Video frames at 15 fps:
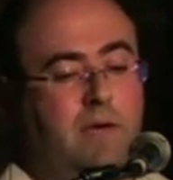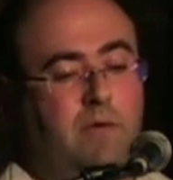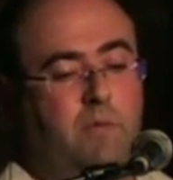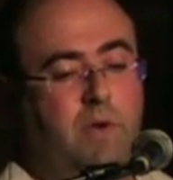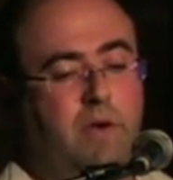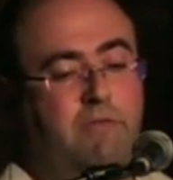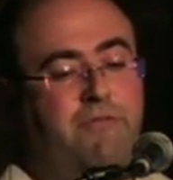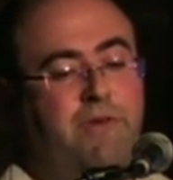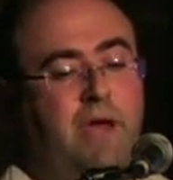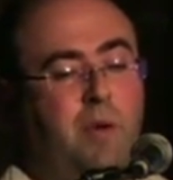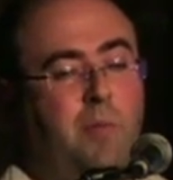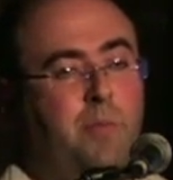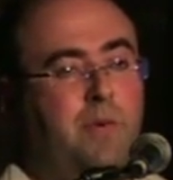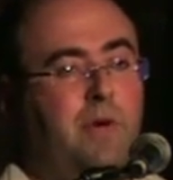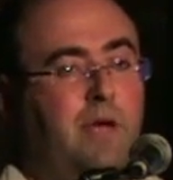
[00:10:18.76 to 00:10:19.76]

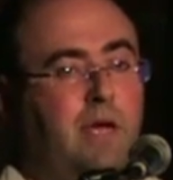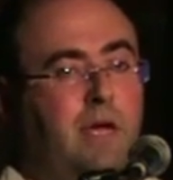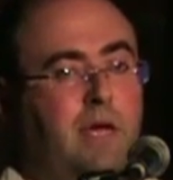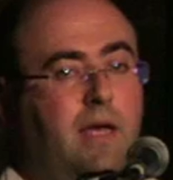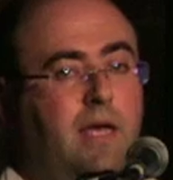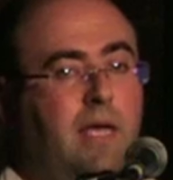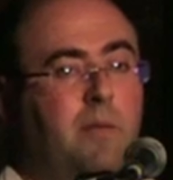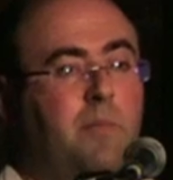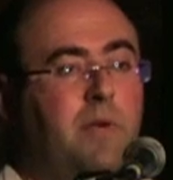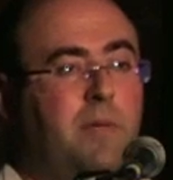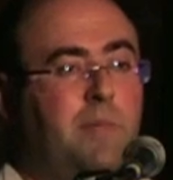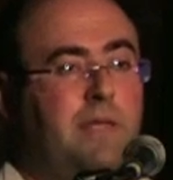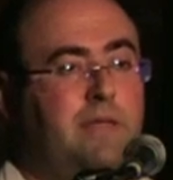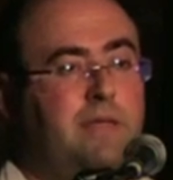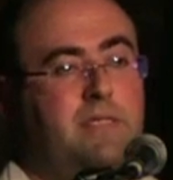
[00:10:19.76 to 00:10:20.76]
Reverb
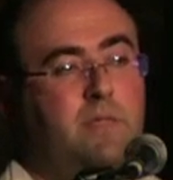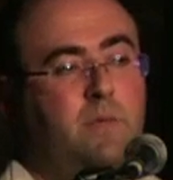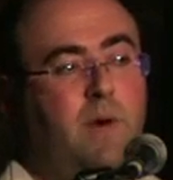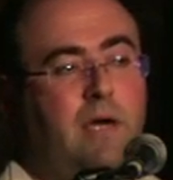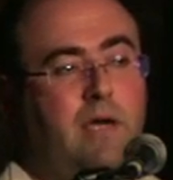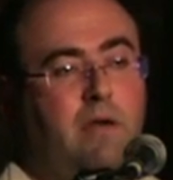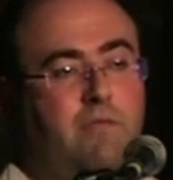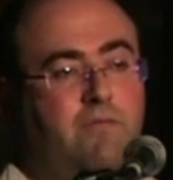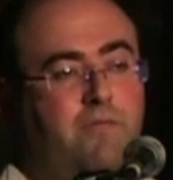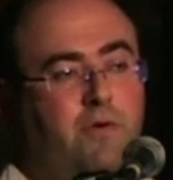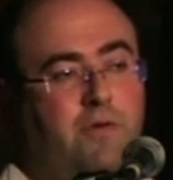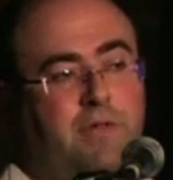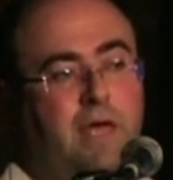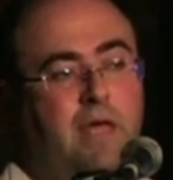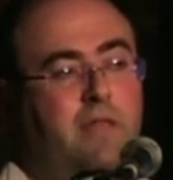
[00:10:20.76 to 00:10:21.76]
implemented Swagger
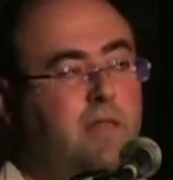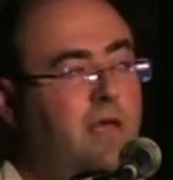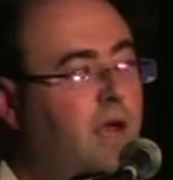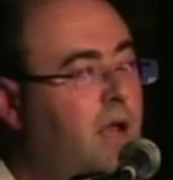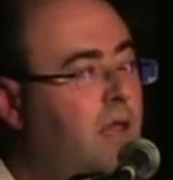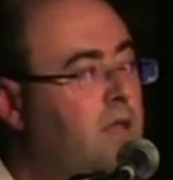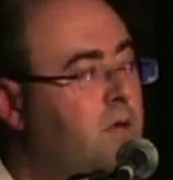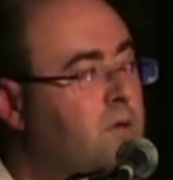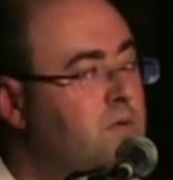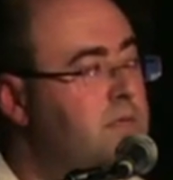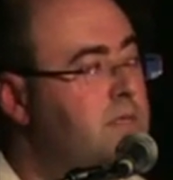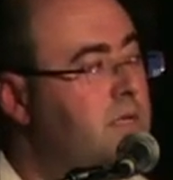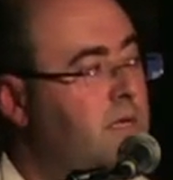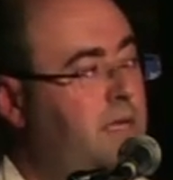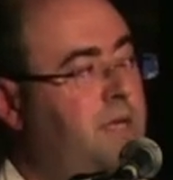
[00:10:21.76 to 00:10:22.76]
for the internal
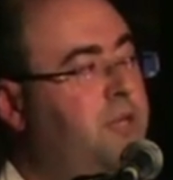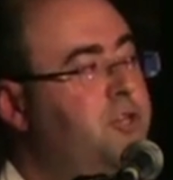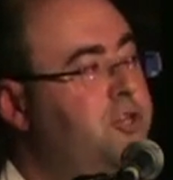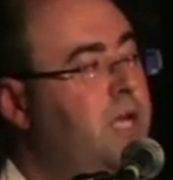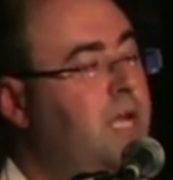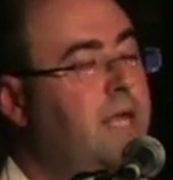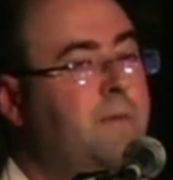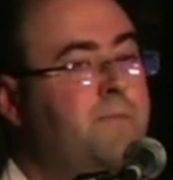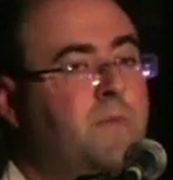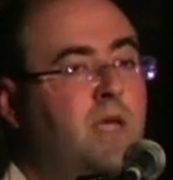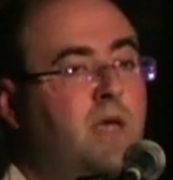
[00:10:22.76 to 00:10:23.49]
use initially,